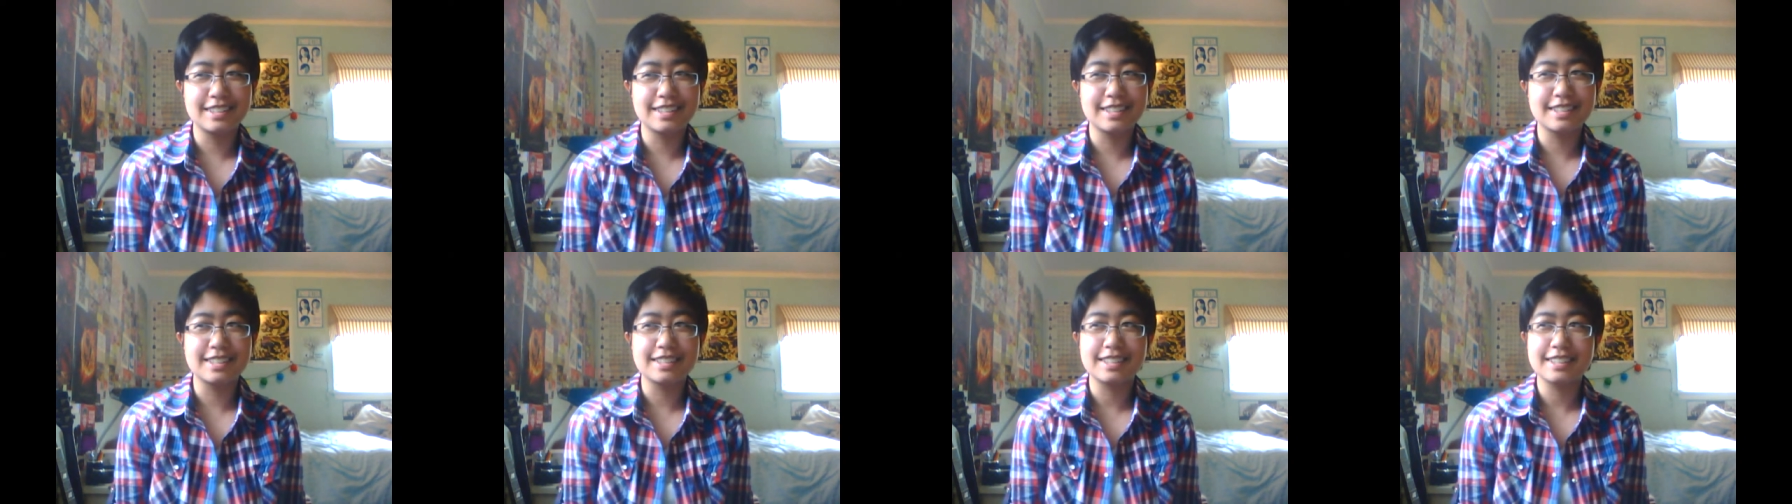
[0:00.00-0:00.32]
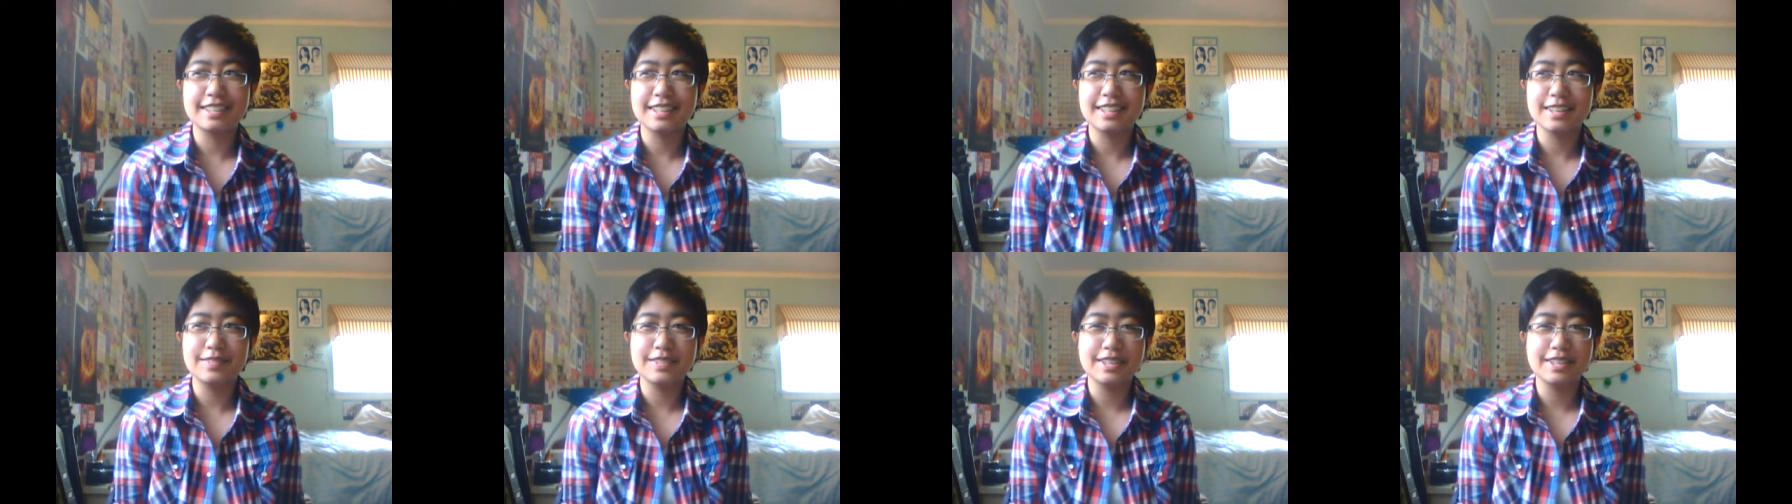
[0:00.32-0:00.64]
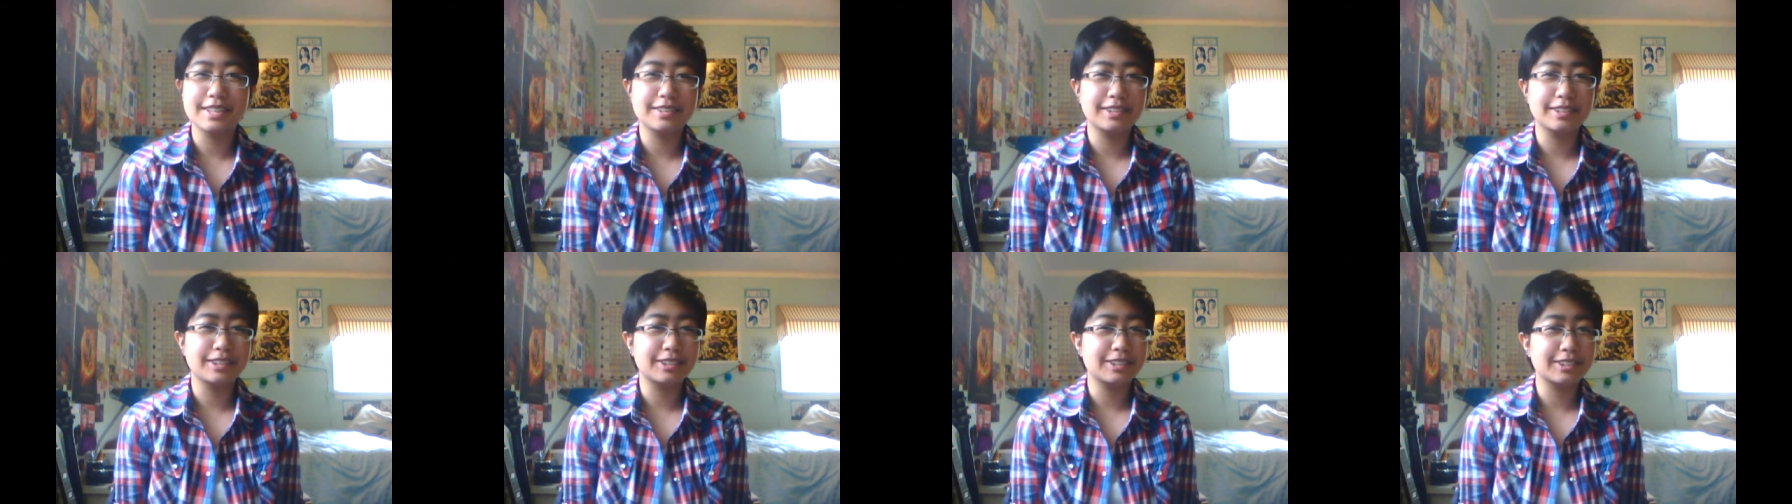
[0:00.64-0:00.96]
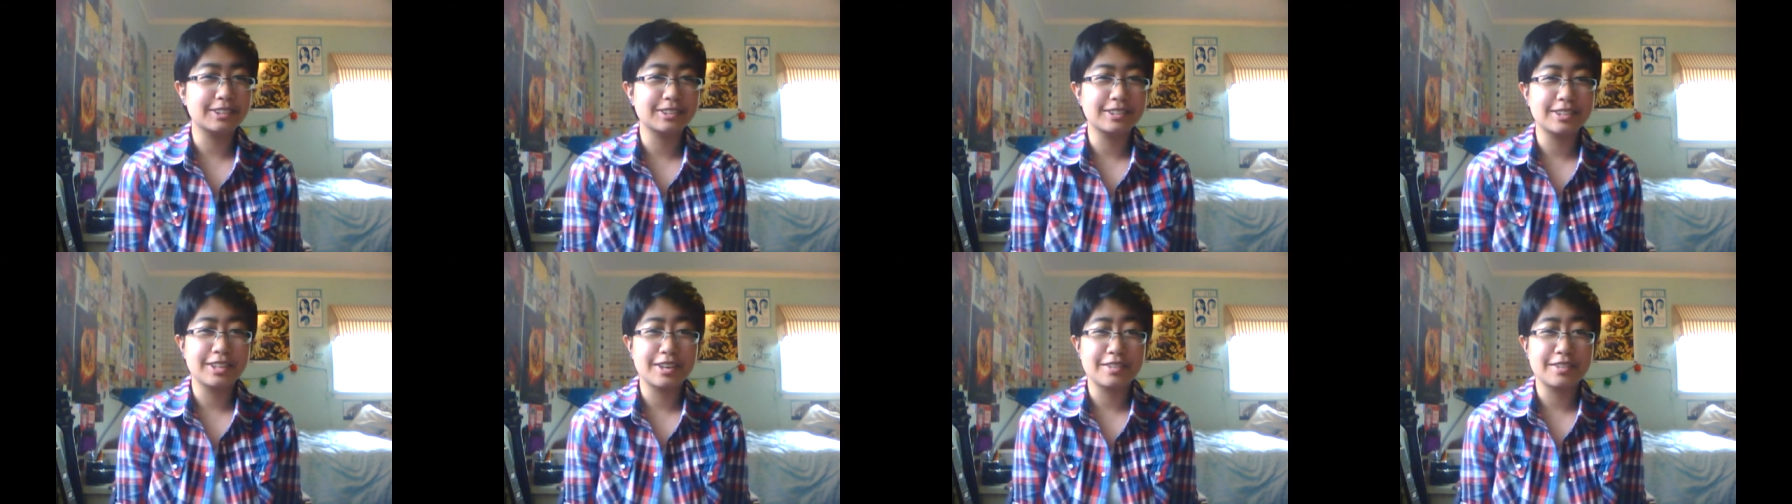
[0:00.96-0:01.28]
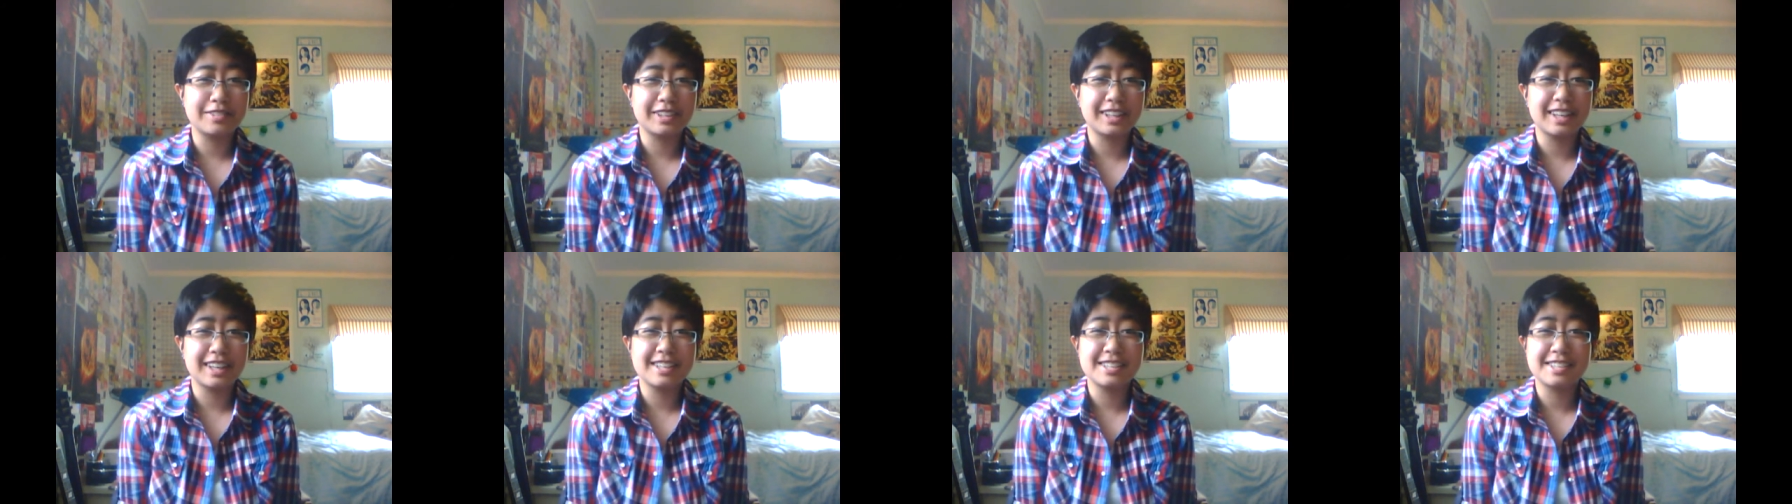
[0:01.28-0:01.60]
just give me a little
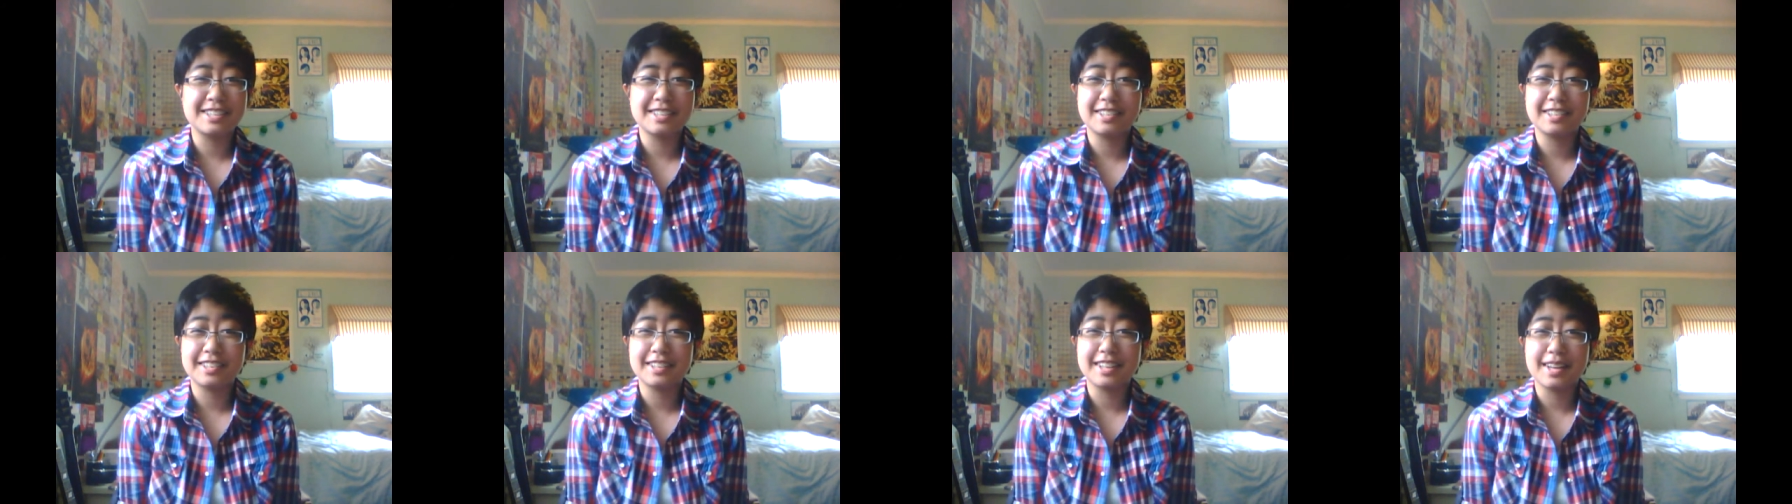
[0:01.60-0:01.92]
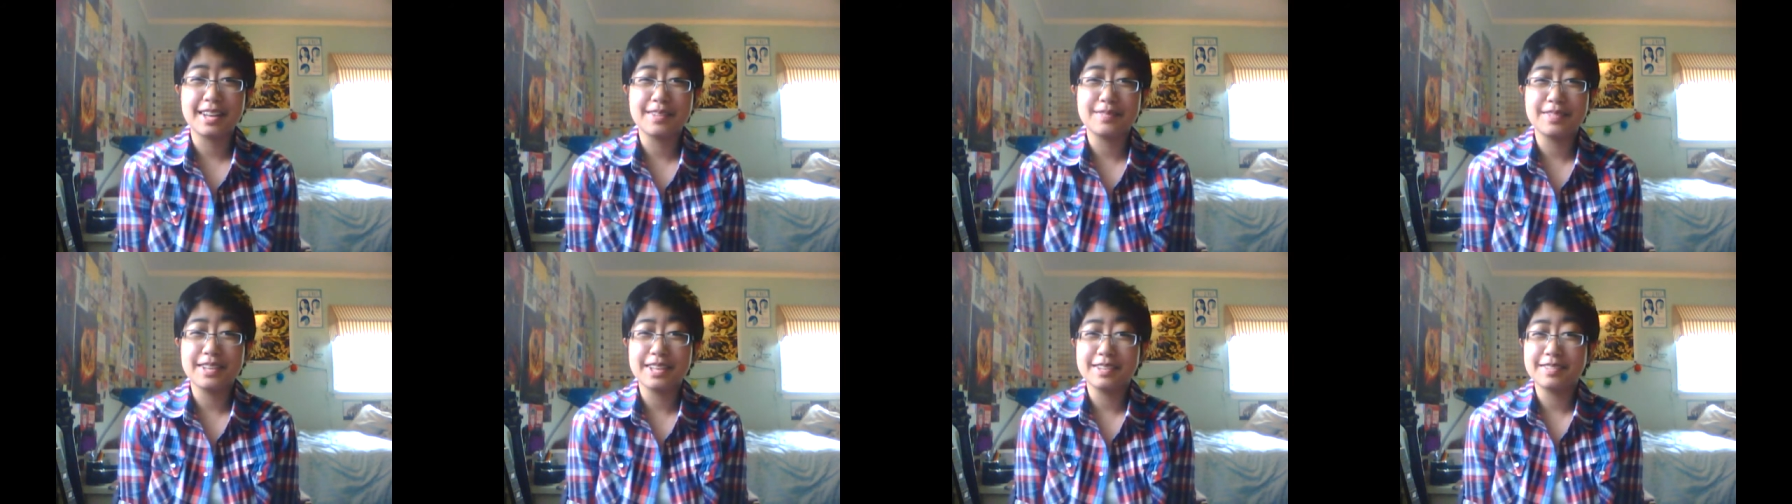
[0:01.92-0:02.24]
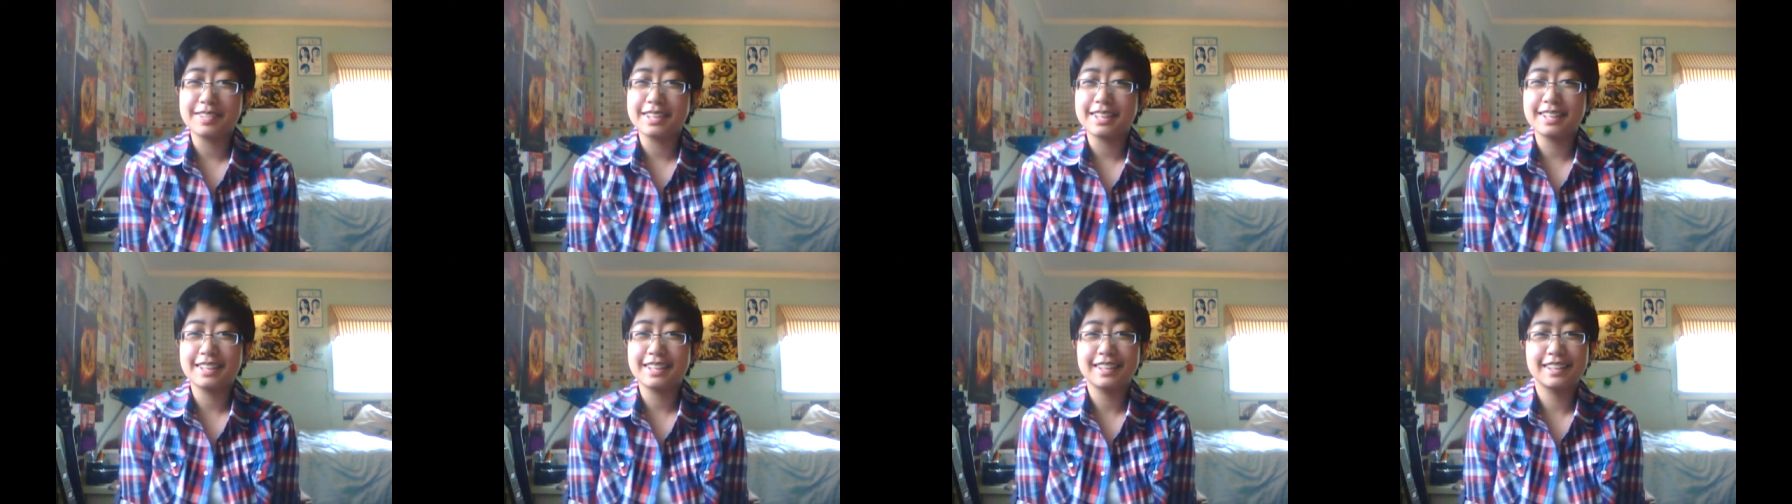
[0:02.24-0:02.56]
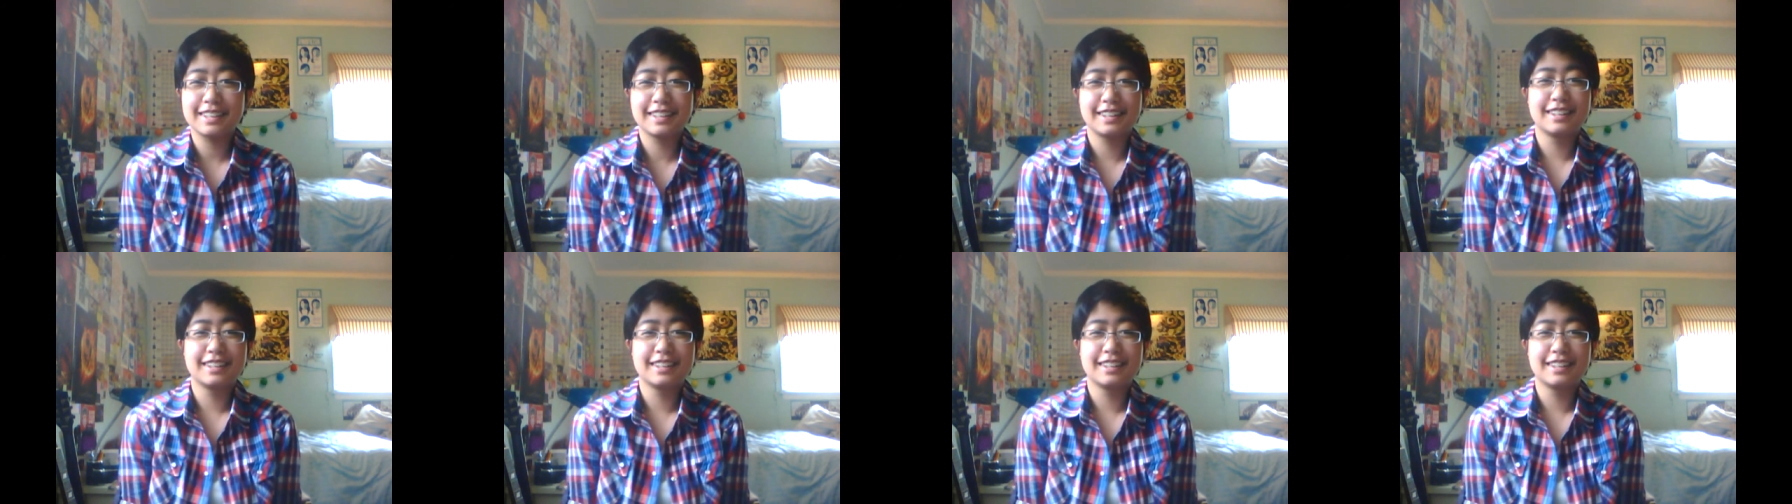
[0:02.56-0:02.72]
clarification on that maybe?